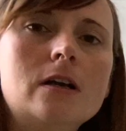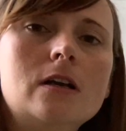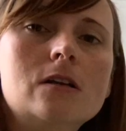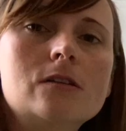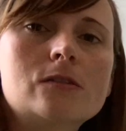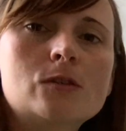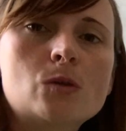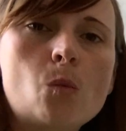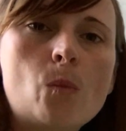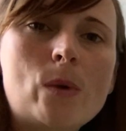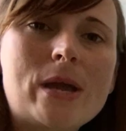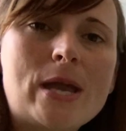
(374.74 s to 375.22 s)

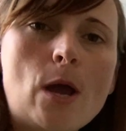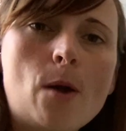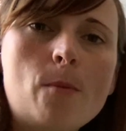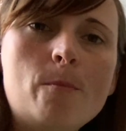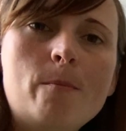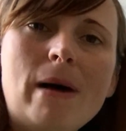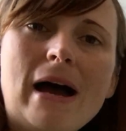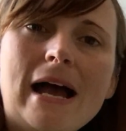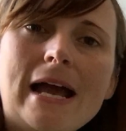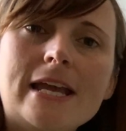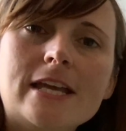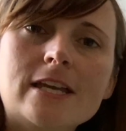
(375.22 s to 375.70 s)
So we
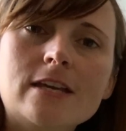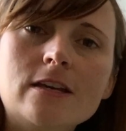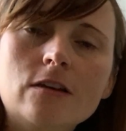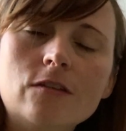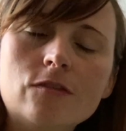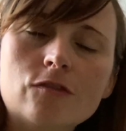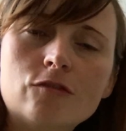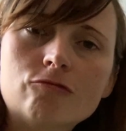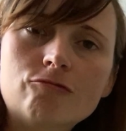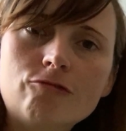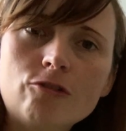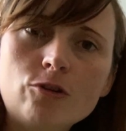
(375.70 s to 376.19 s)
obey
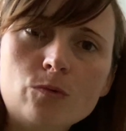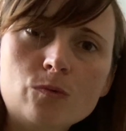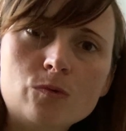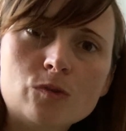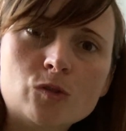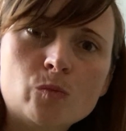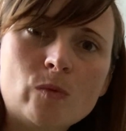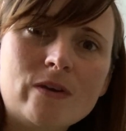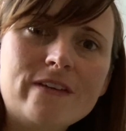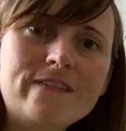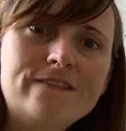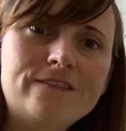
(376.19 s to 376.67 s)
the
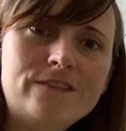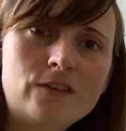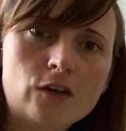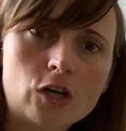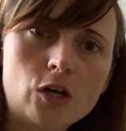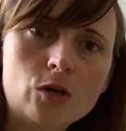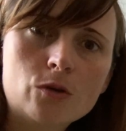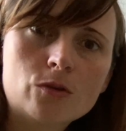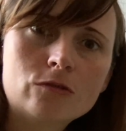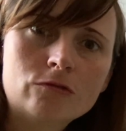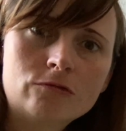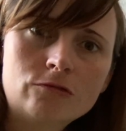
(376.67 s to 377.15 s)
rules, we
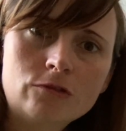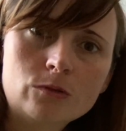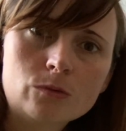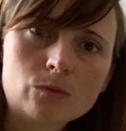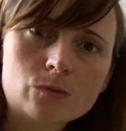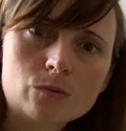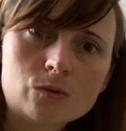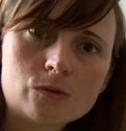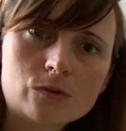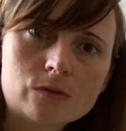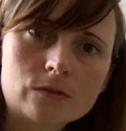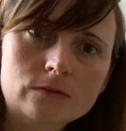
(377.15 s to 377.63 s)
follow the
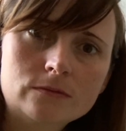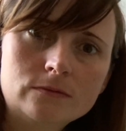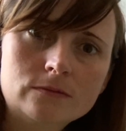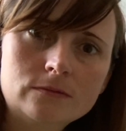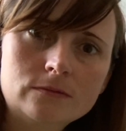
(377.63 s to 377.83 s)
rules.